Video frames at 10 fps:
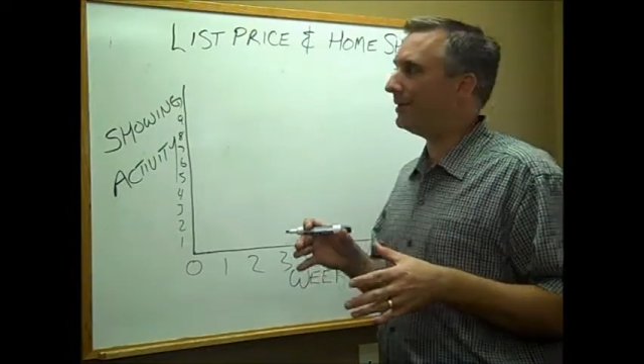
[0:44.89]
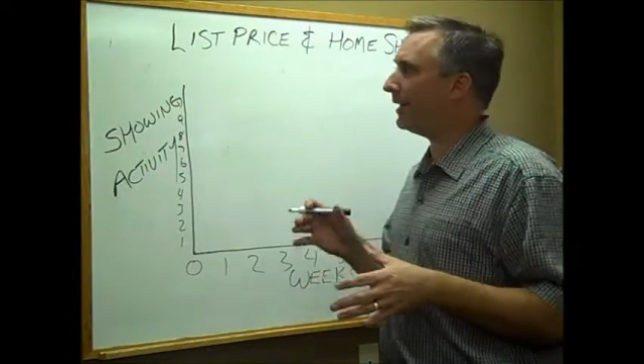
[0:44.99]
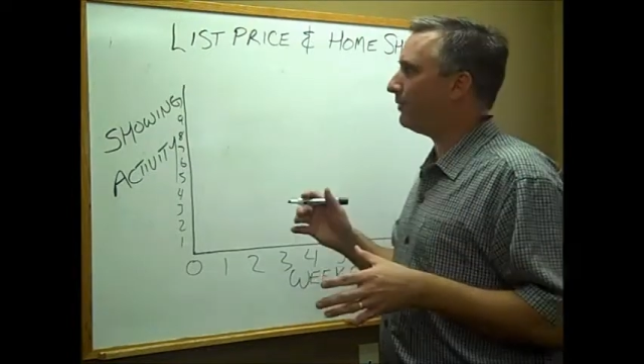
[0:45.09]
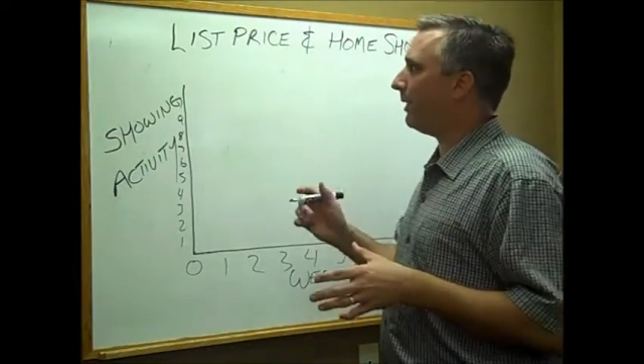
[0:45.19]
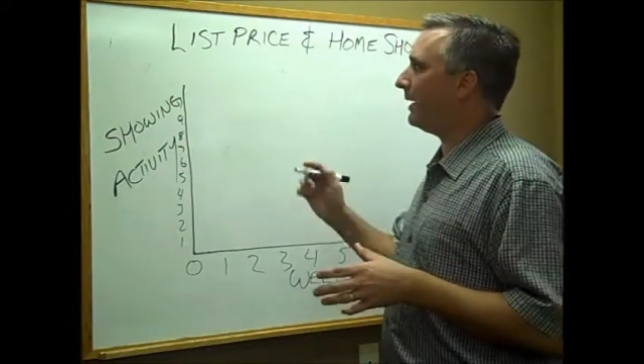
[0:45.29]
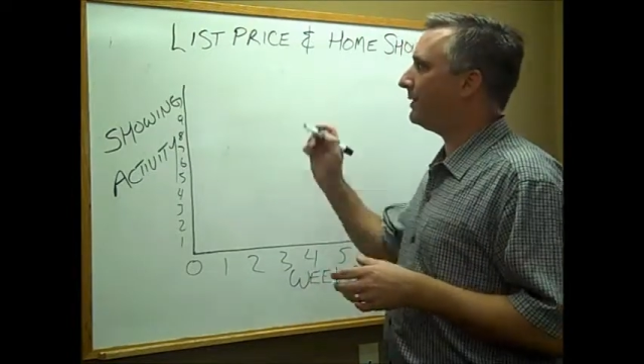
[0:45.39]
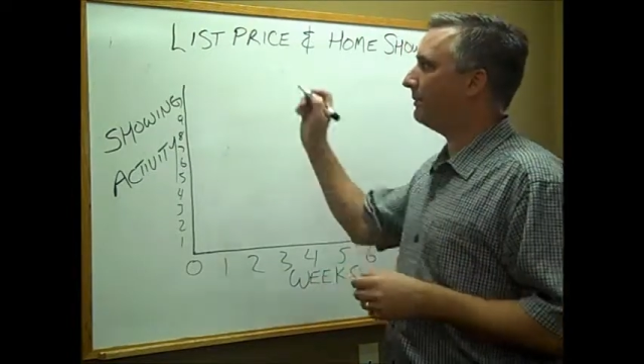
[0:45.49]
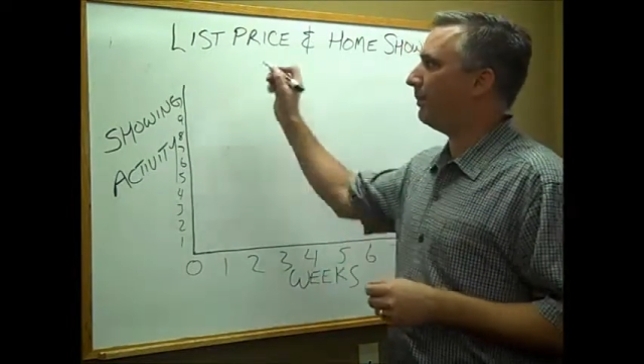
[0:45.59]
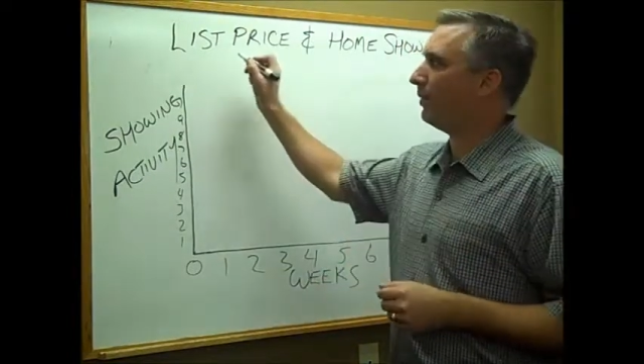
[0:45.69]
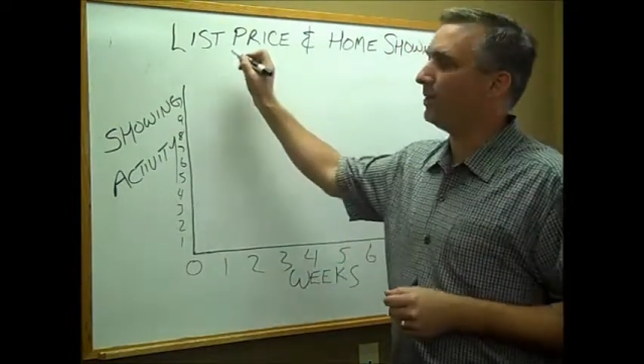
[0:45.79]
and that's why it's
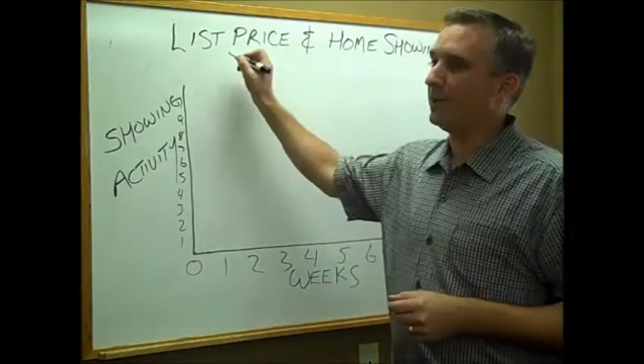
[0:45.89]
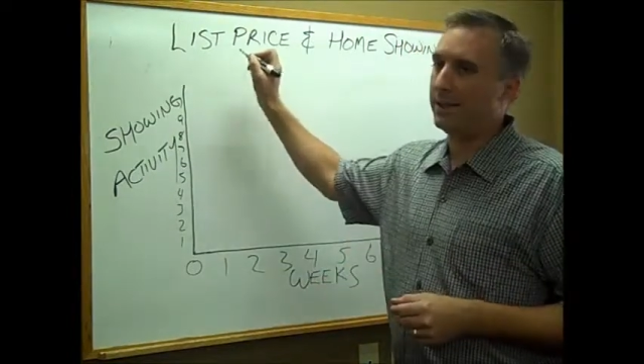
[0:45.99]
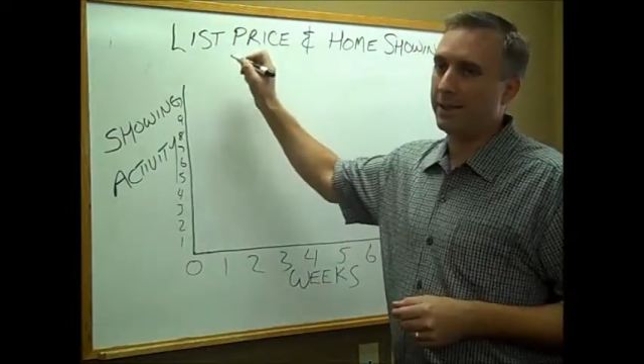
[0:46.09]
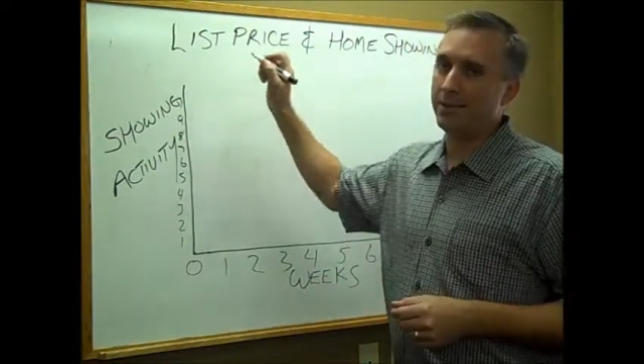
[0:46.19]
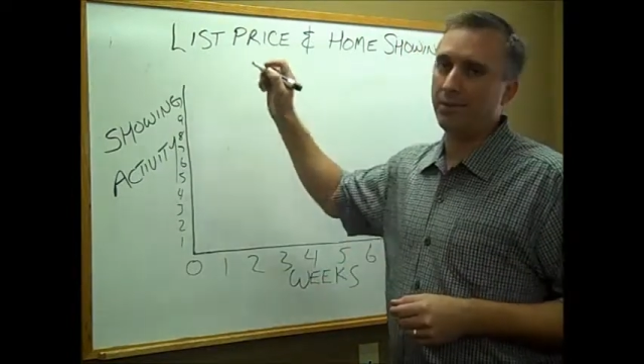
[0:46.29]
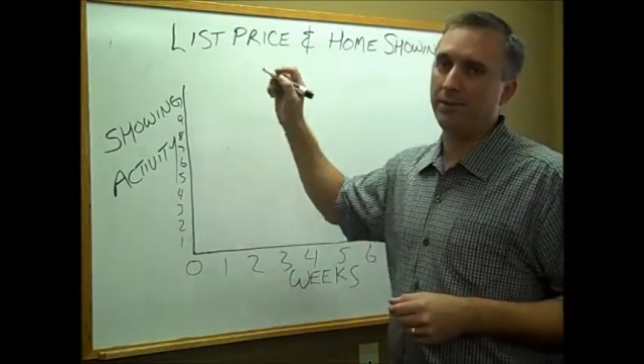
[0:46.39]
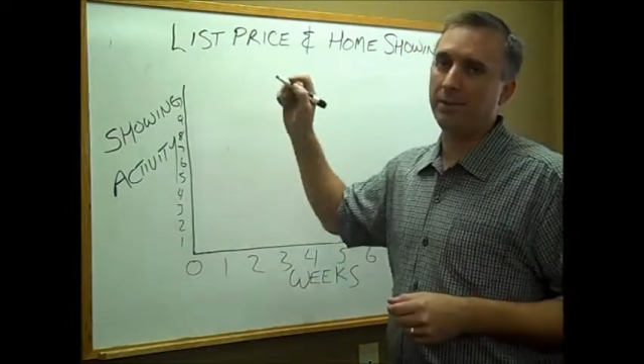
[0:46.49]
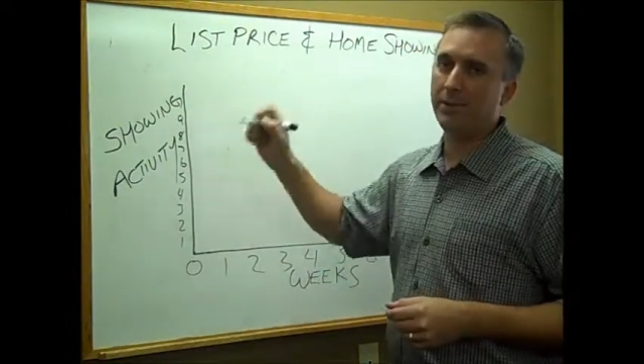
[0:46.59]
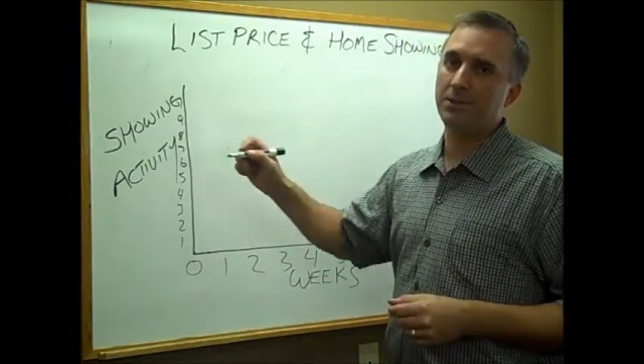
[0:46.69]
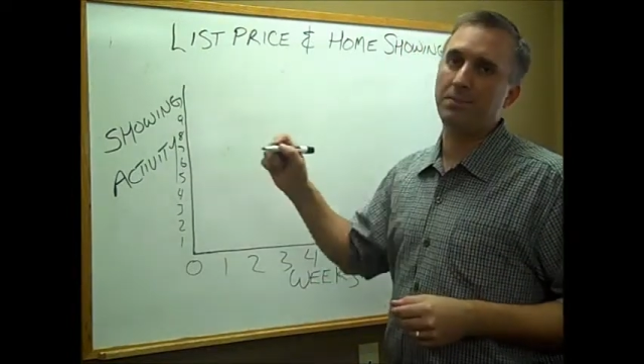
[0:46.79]
important to get your
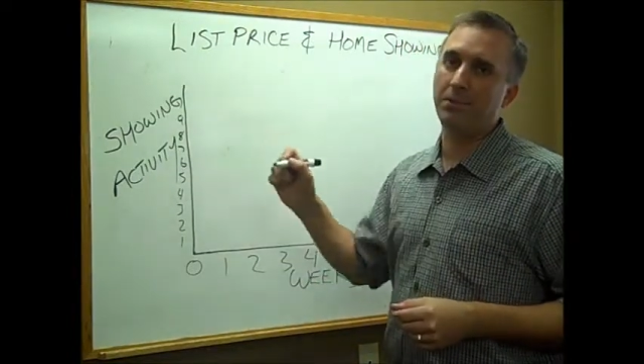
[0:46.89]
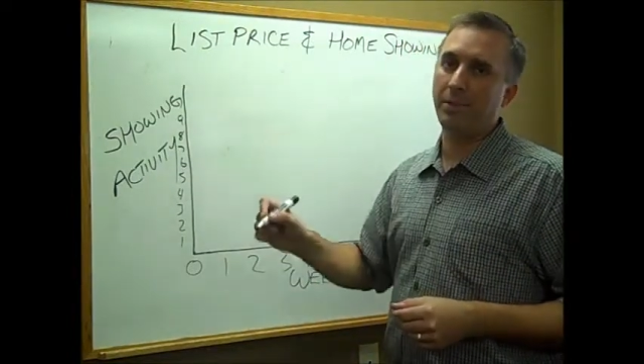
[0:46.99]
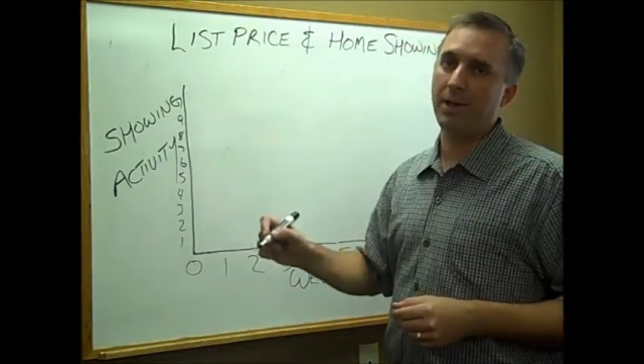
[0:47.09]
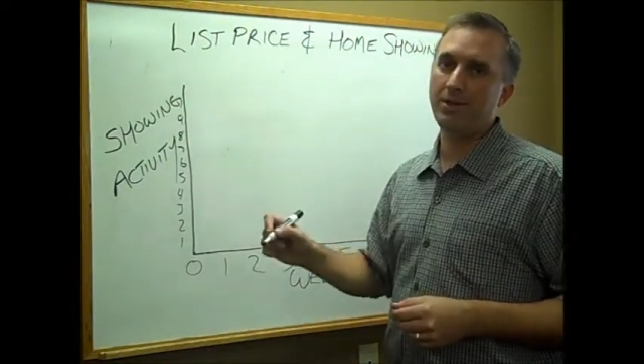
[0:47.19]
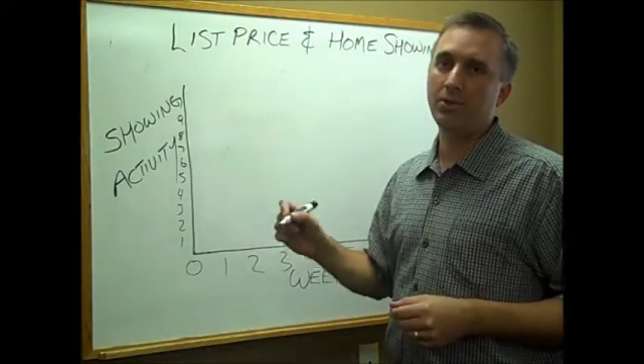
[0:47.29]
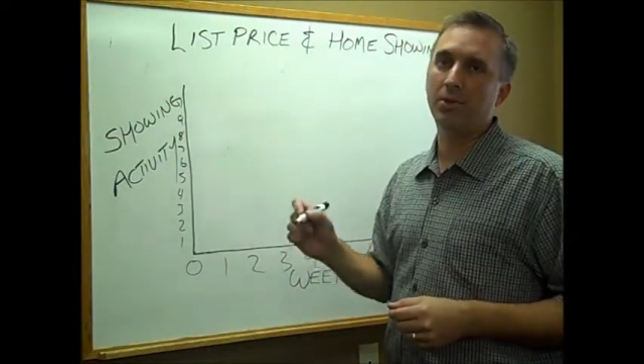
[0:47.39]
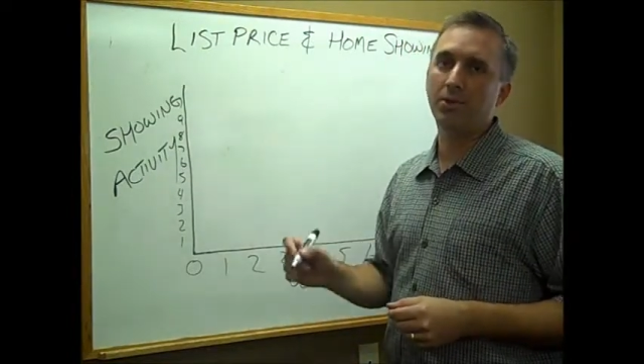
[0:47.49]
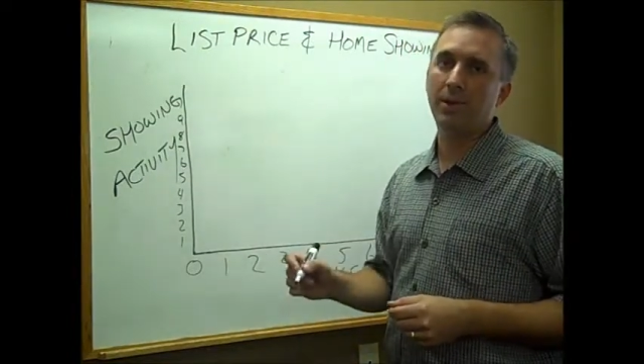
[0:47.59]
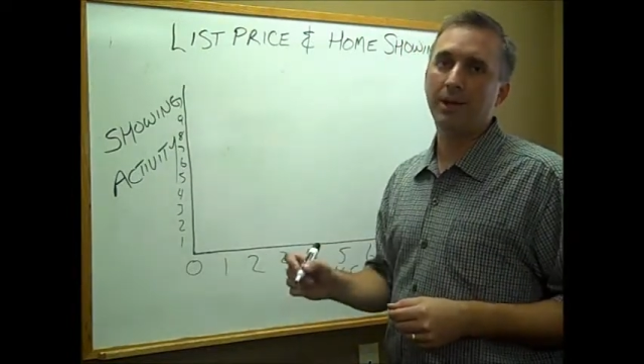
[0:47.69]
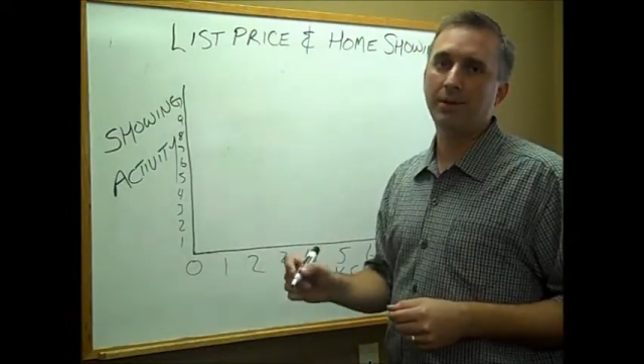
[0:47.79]
list price
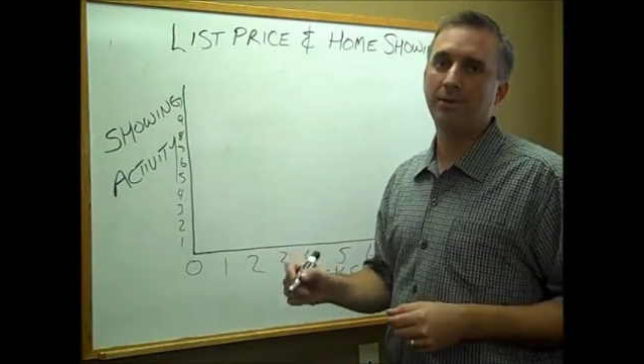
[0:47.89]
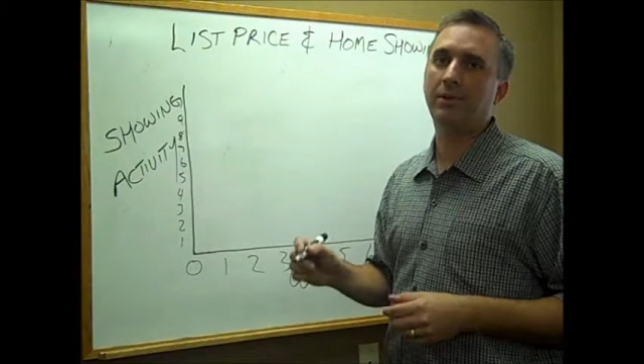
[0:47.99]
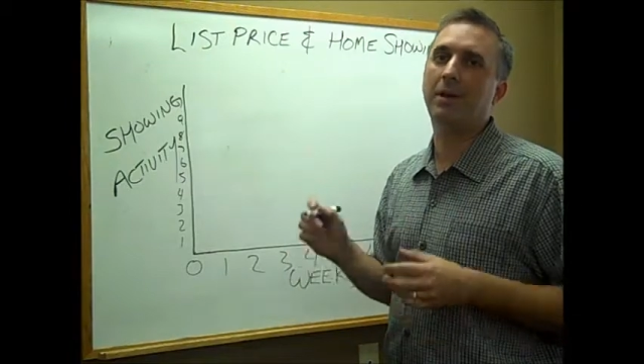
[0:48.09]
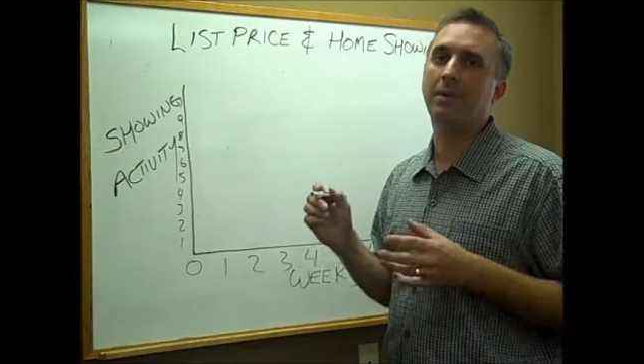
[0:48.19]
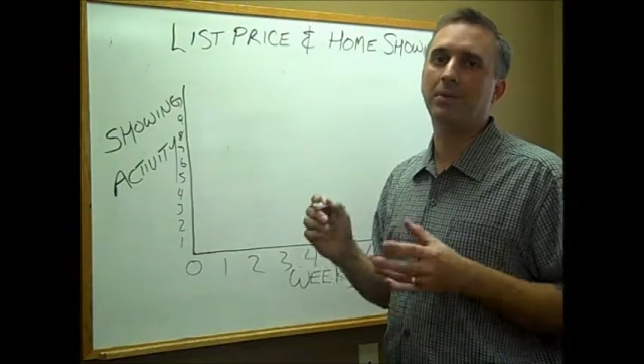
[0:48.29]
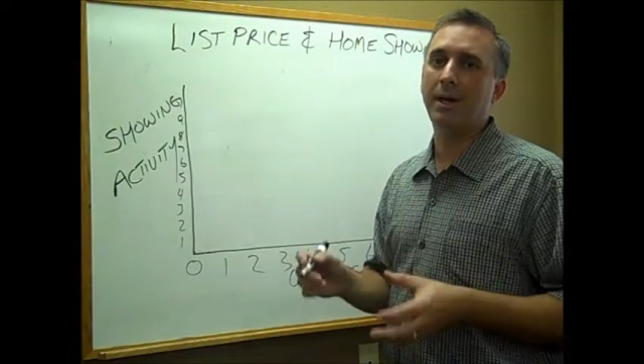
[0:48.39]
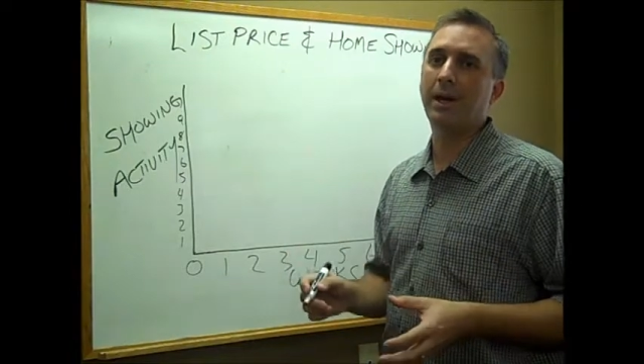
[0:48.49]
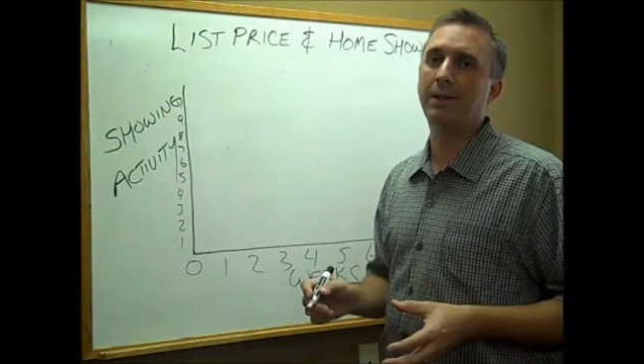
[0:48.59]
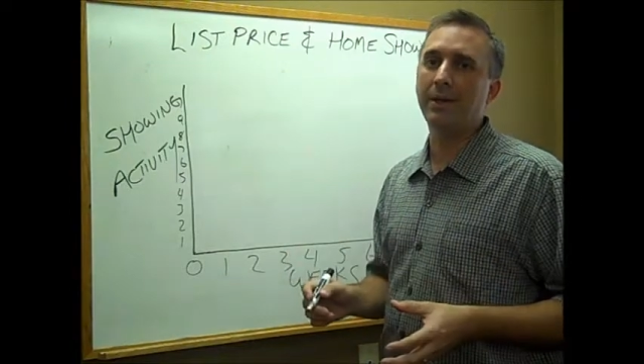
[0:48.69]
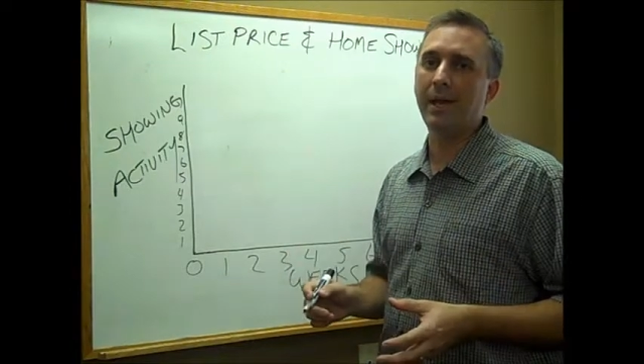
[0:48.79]
correct coming right
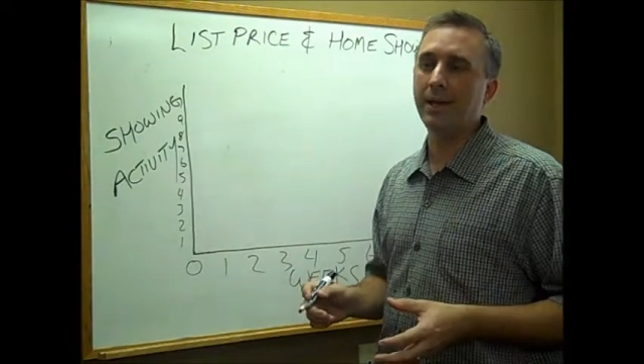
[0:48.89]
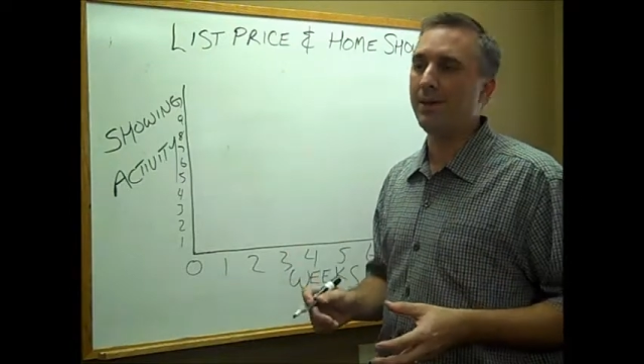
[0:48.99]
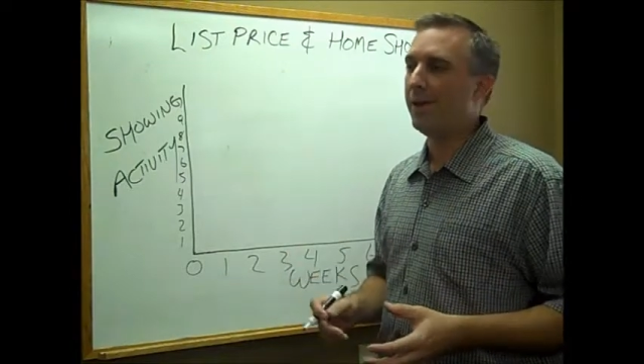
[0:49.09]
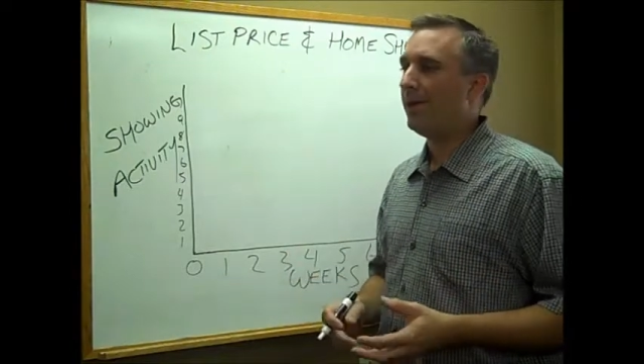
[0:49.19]
out of the gate.